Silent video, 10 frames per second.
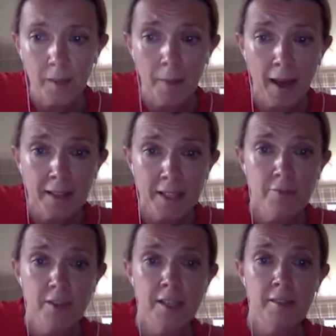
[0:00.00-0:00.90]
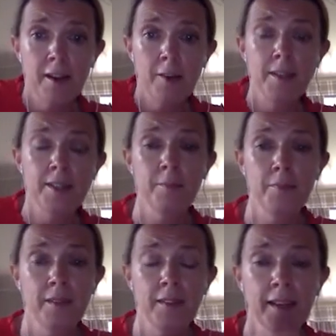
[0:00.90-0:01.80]
palliative radiotherapy is
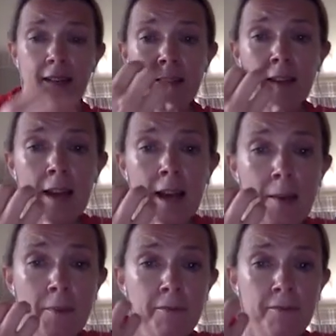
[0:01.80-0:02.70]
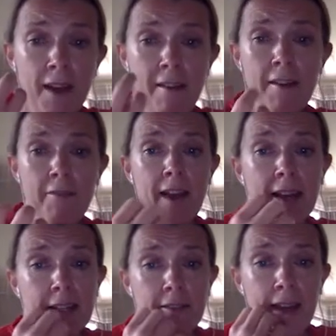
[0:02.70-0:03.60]
something that can be very
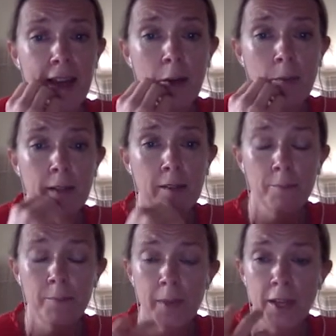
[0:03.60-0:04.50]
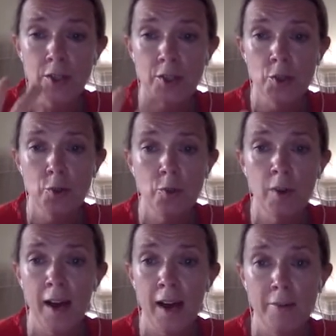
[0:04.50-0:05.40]
effective at helping patients who
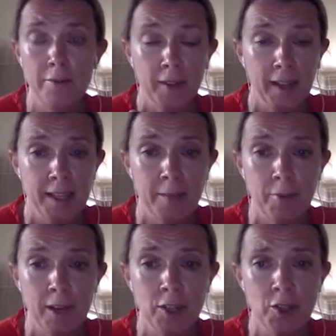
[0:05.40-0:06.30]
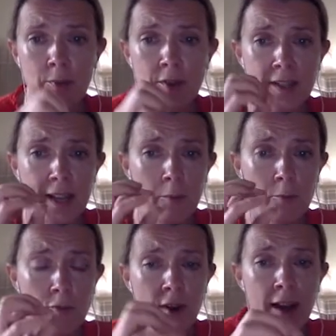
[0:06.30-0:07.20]
have fungating breast tumours to
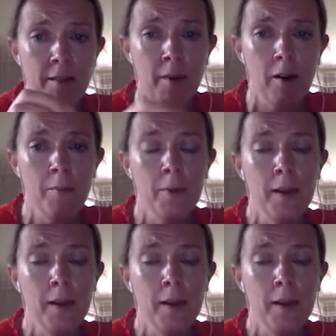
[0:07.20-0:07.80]
help dry them up,